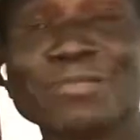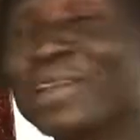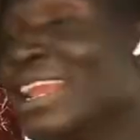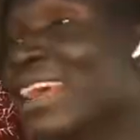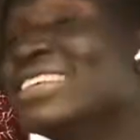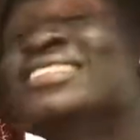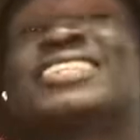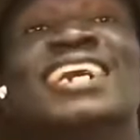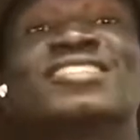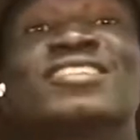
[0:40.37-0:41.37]
Man, it's
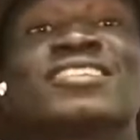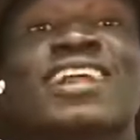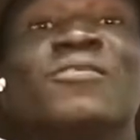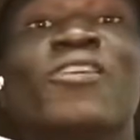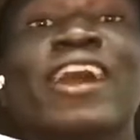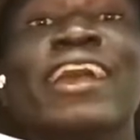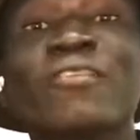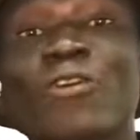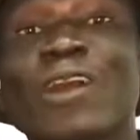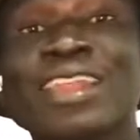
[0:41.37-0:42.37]
just totally for
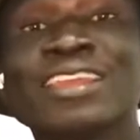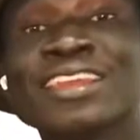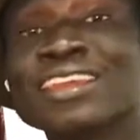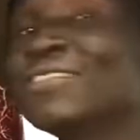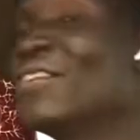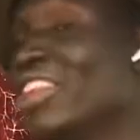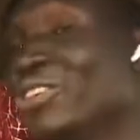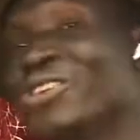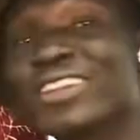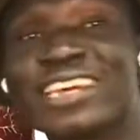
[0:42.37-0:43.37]
everyone.
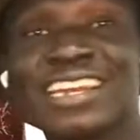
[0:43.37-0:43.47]
Even